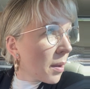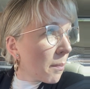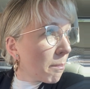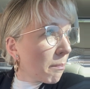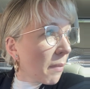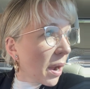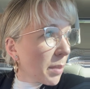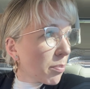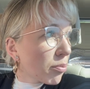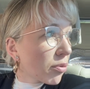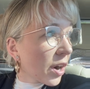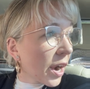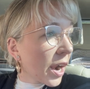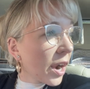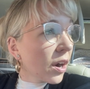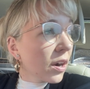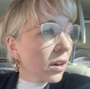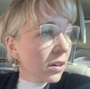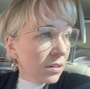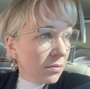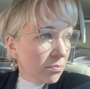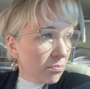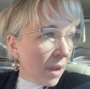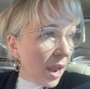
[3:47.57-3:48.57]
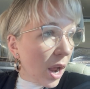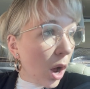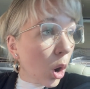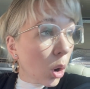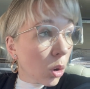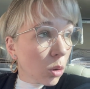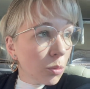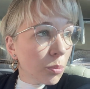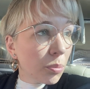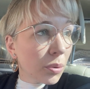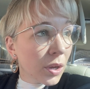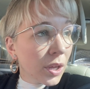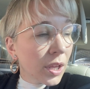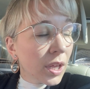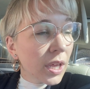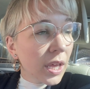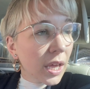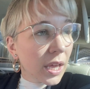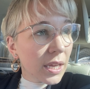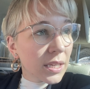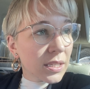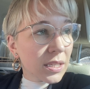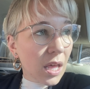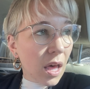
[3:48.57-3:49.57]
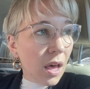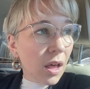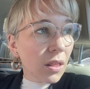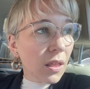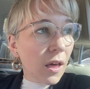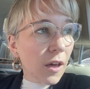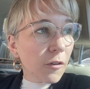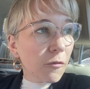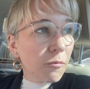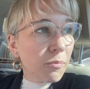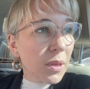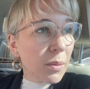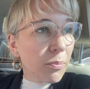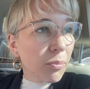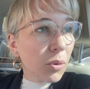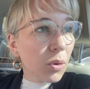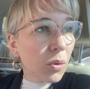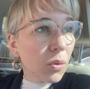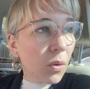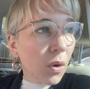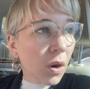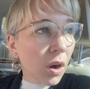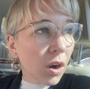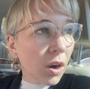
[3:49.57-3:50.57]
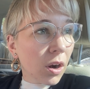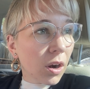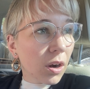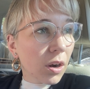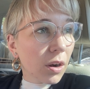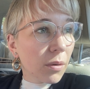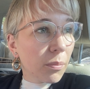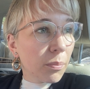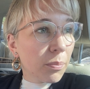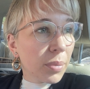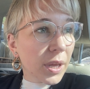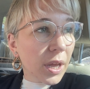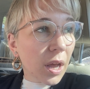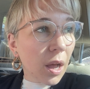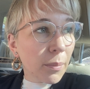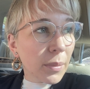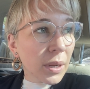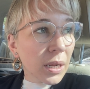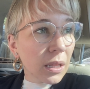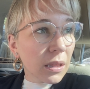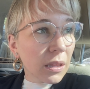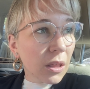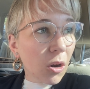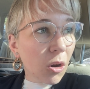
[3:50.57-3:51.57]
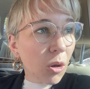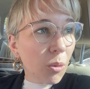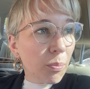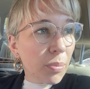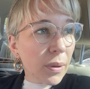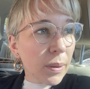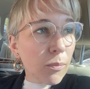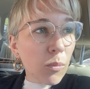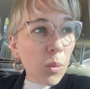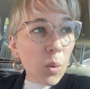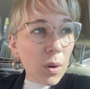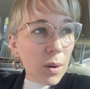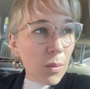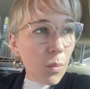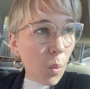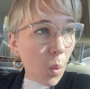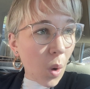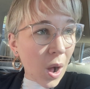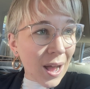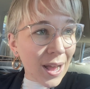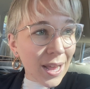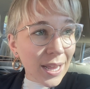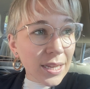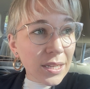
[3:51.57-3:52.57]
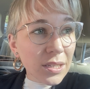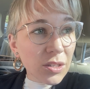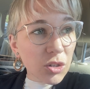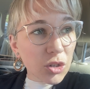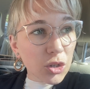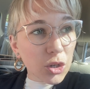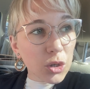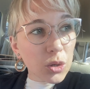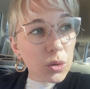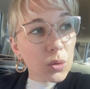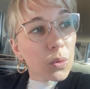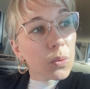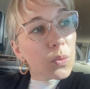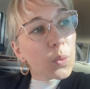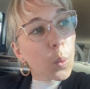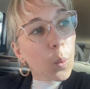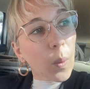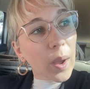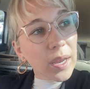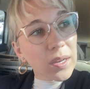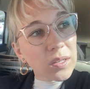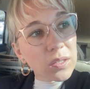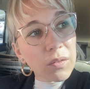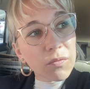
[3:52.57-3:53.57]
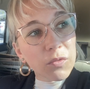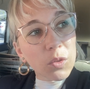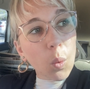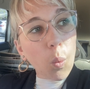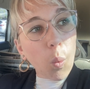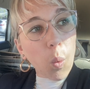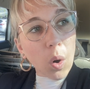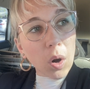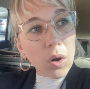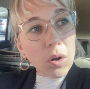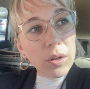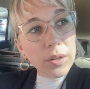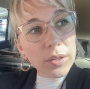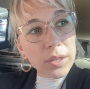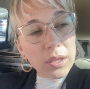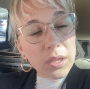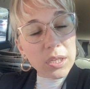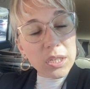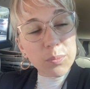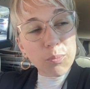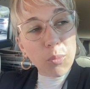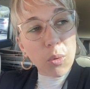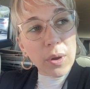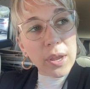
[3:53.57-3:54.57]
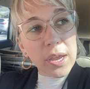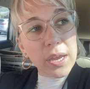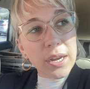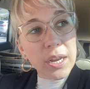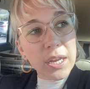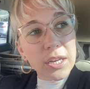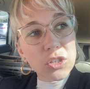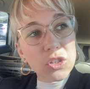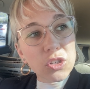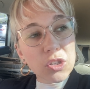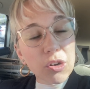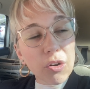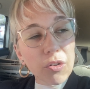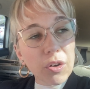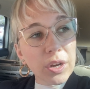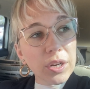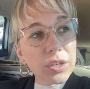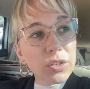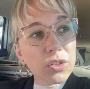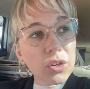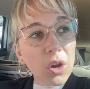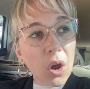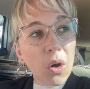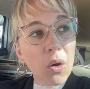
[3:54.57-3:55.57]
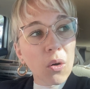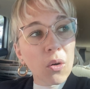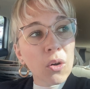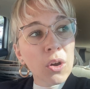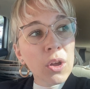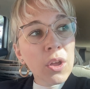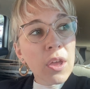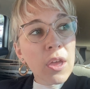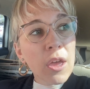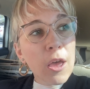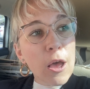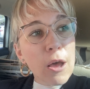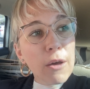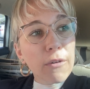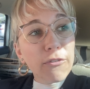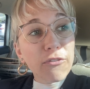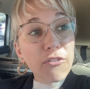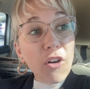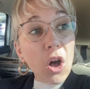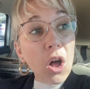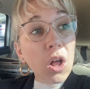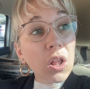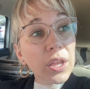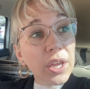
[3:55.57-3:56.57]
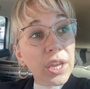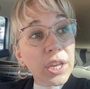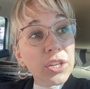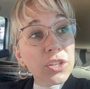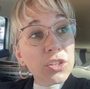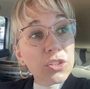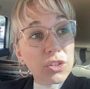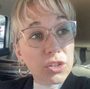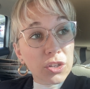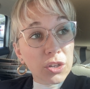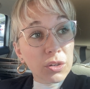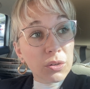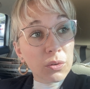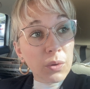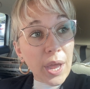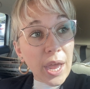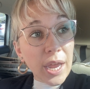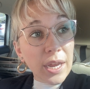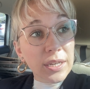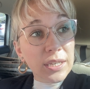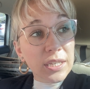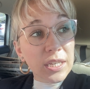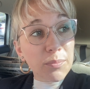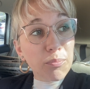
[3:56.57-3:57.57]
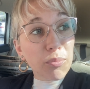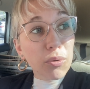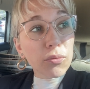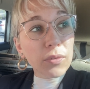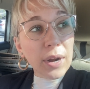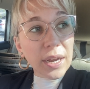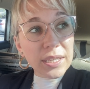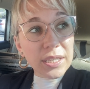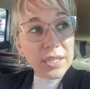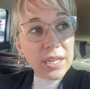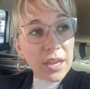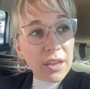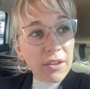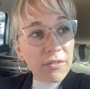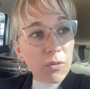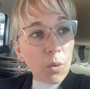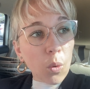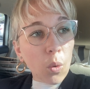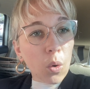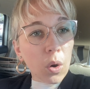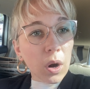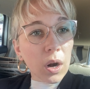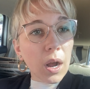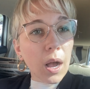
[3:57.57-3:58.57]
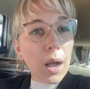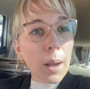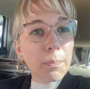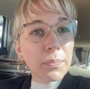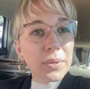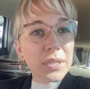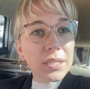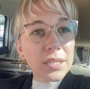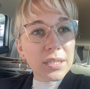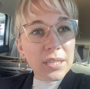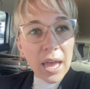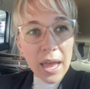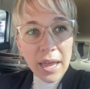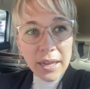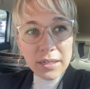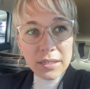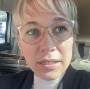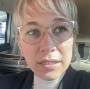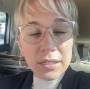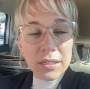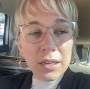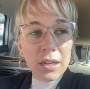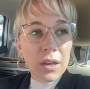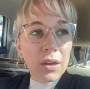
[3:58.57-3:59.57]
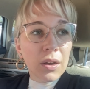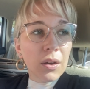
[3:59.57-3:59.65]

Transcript: my prayer, my hope, is that a lot of people who are becoming a little bit more wise to the ways of the world at this point in history don't fall into a depressive or upset